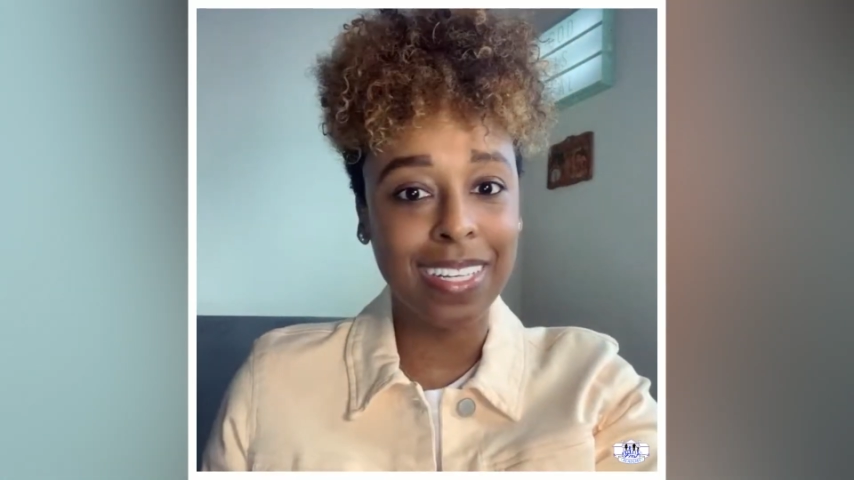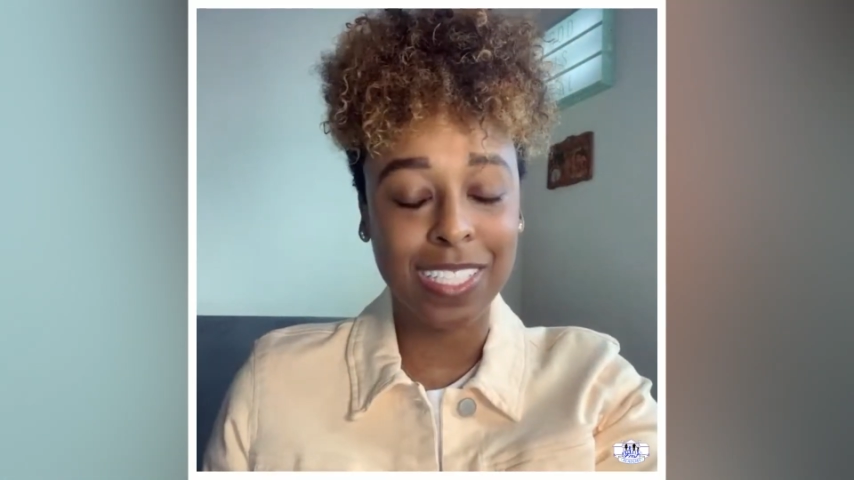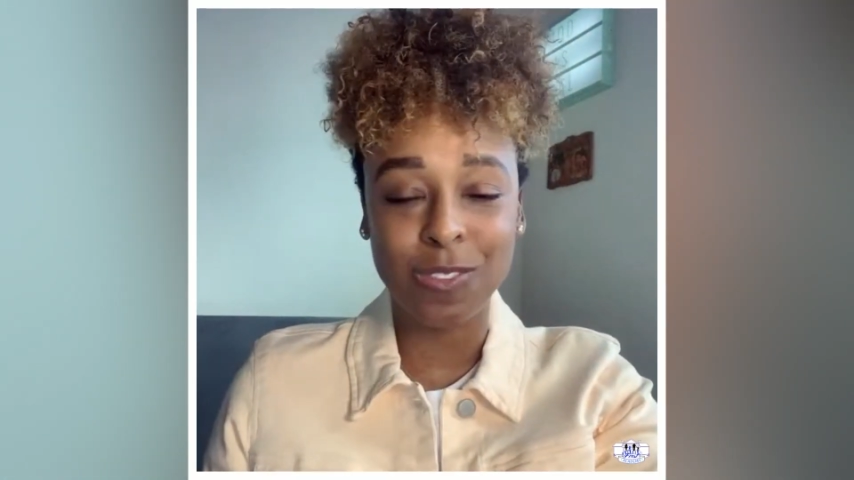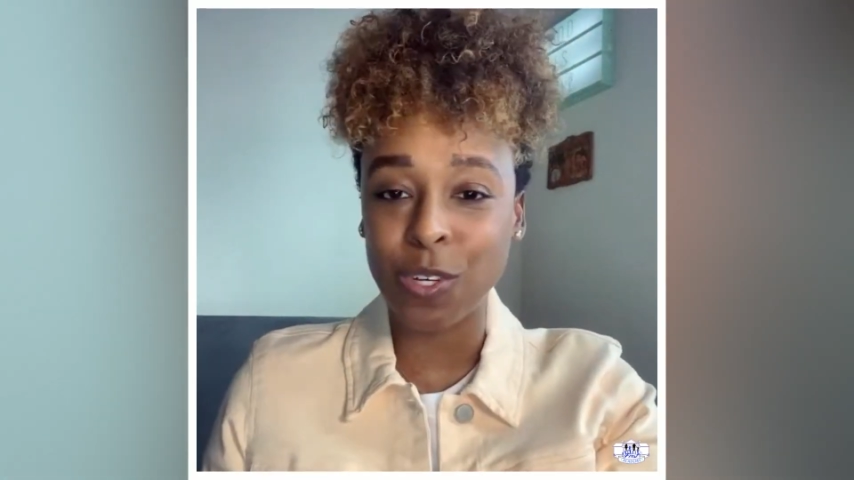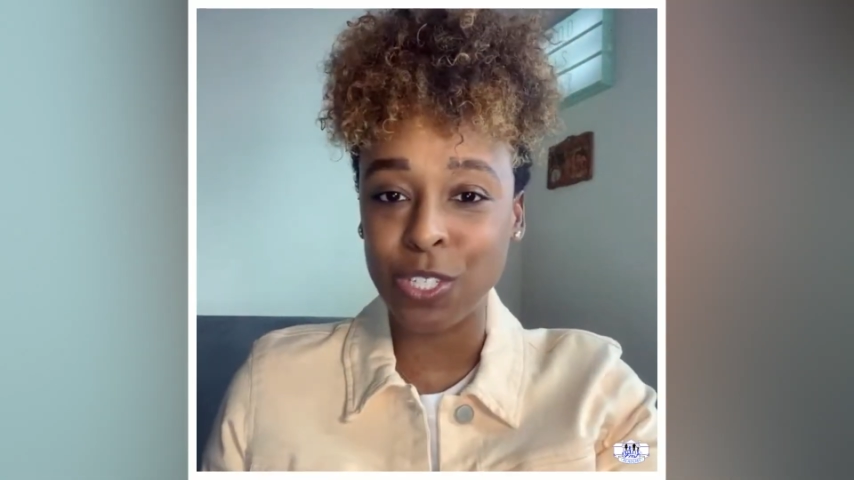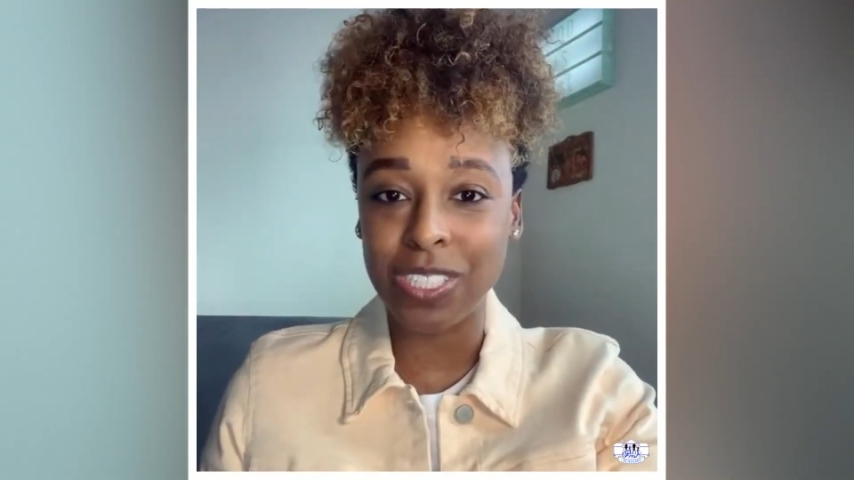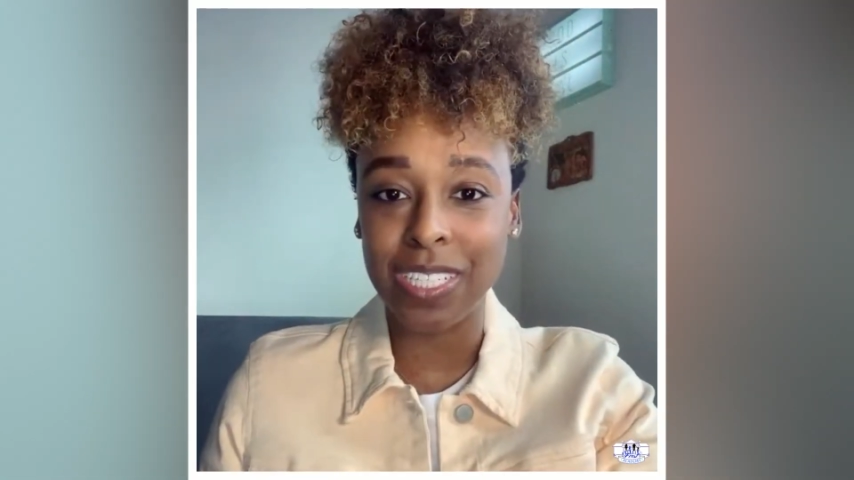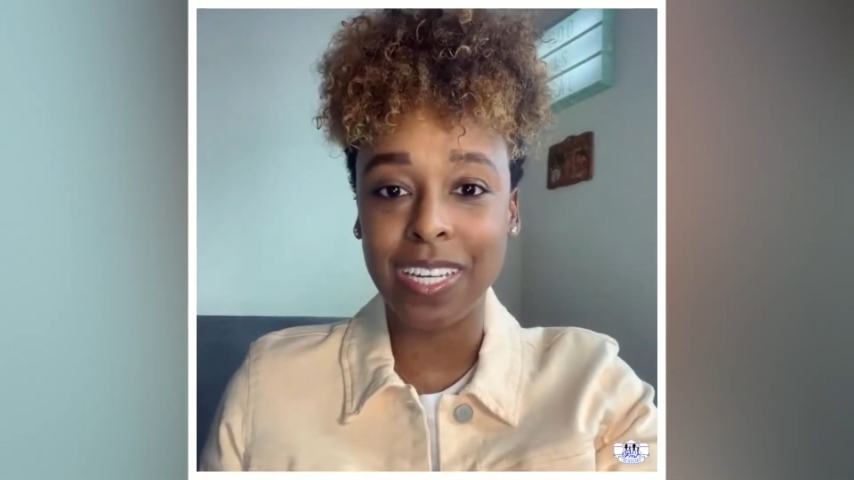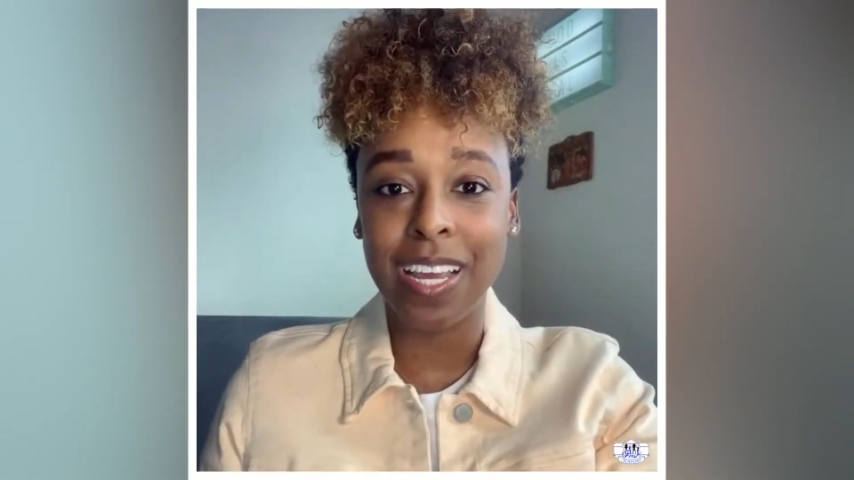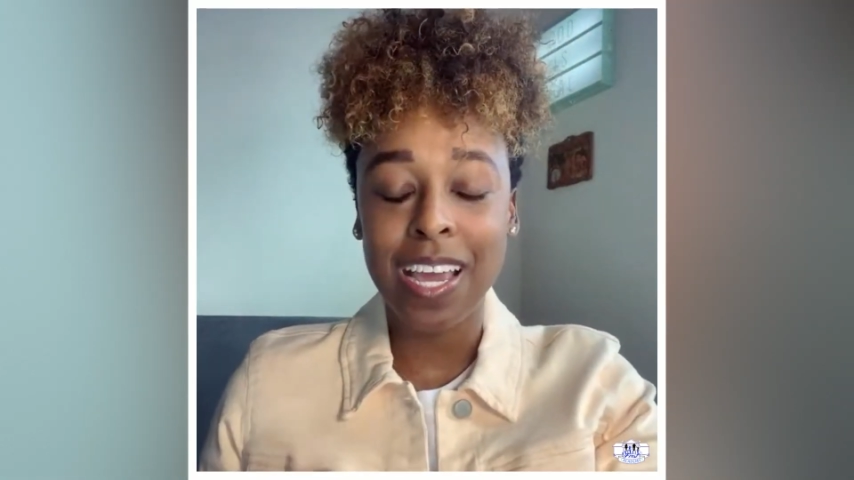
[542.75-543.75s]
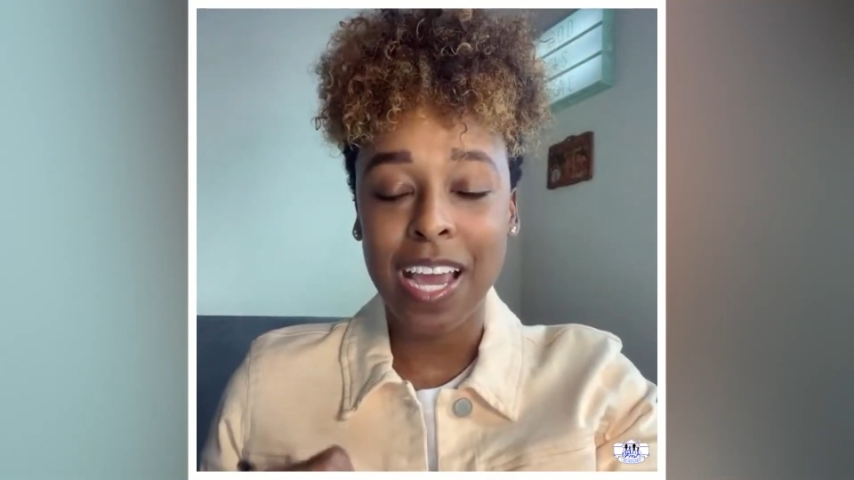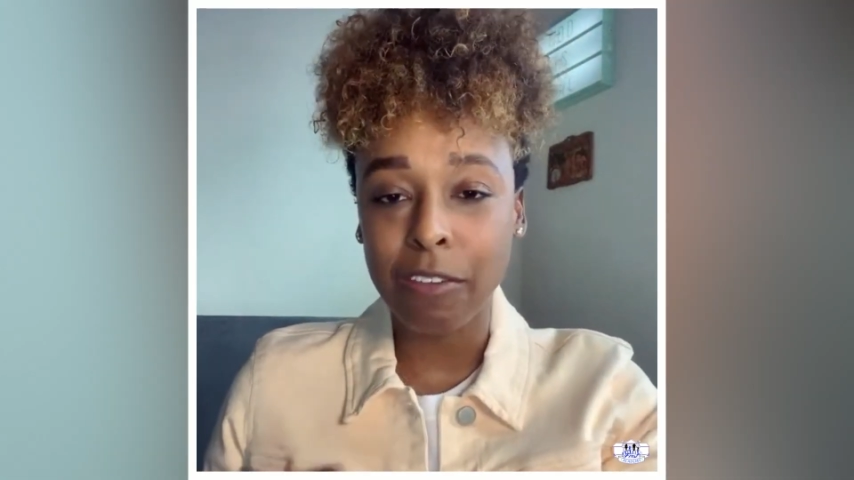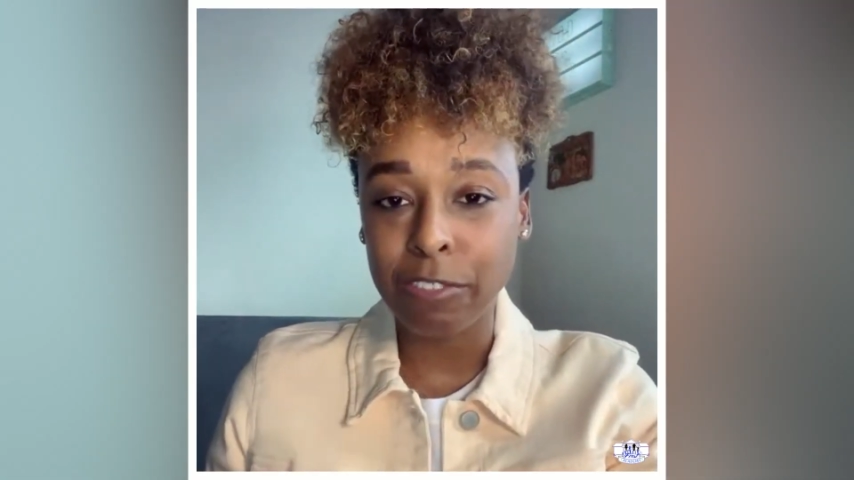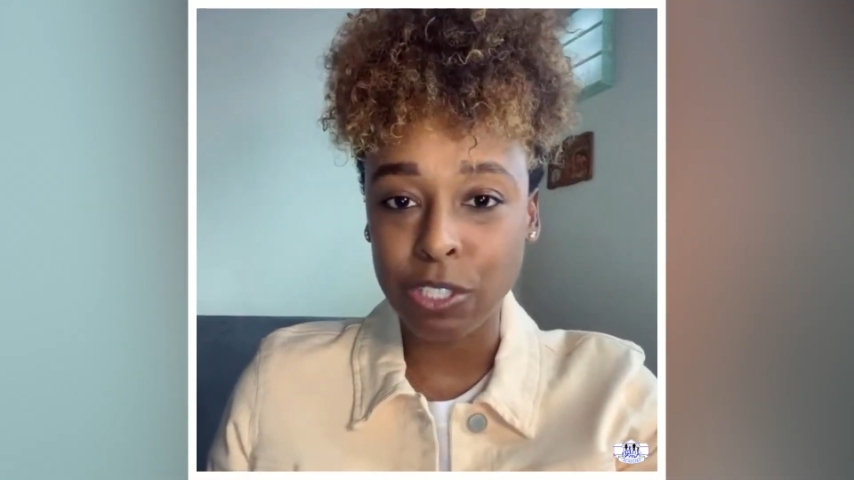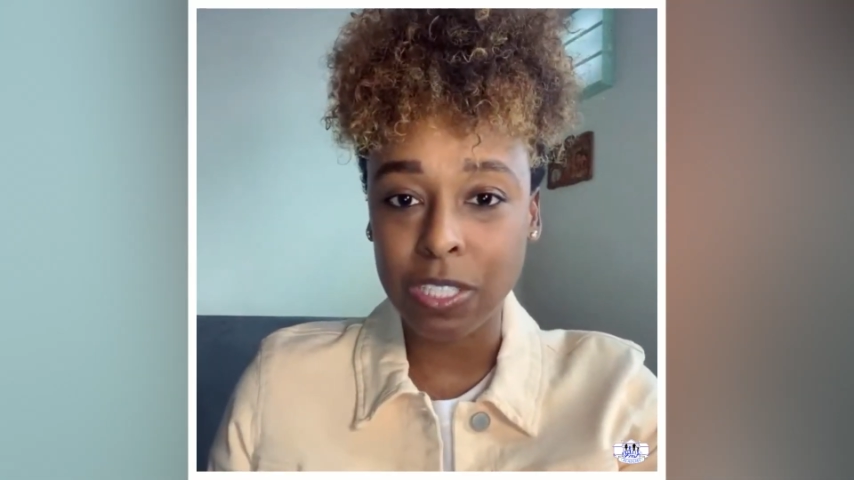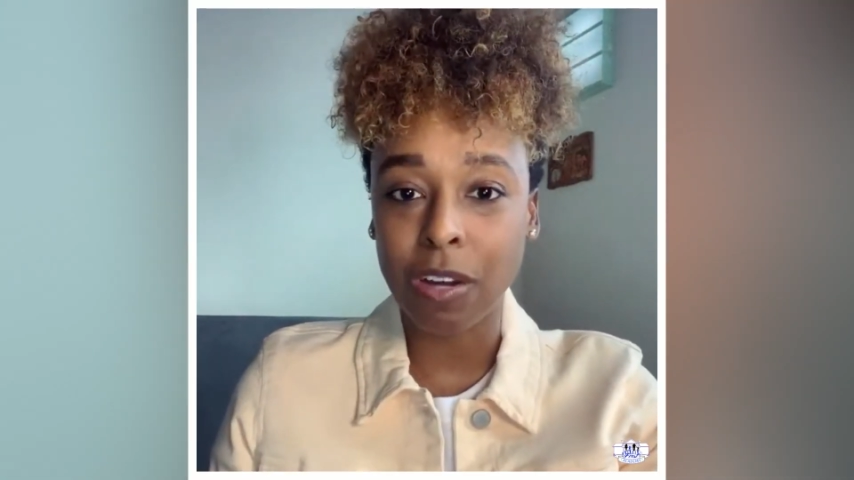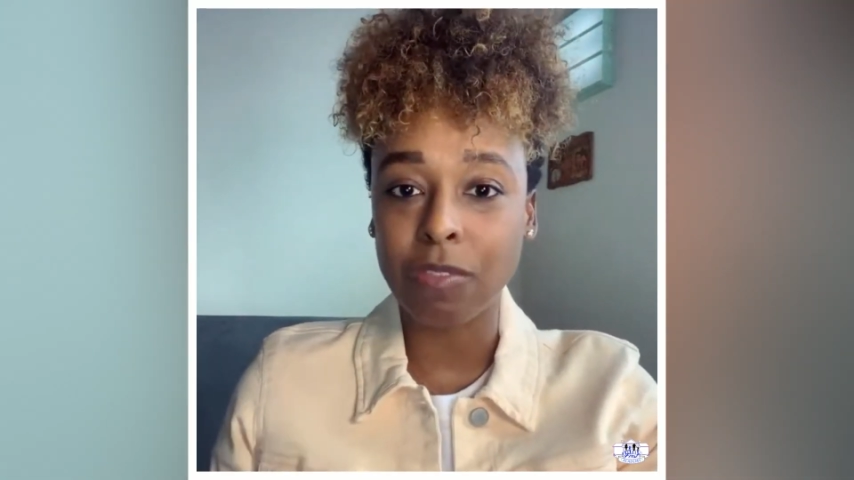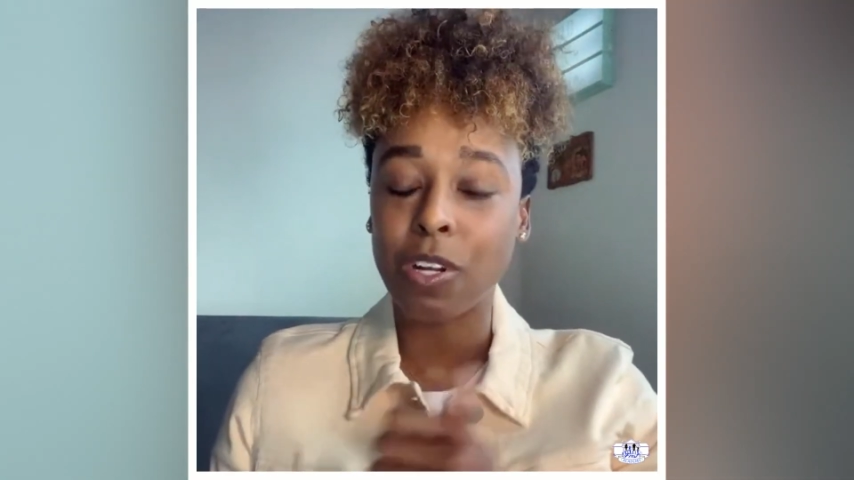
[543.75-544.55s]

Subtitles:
next version of yourself.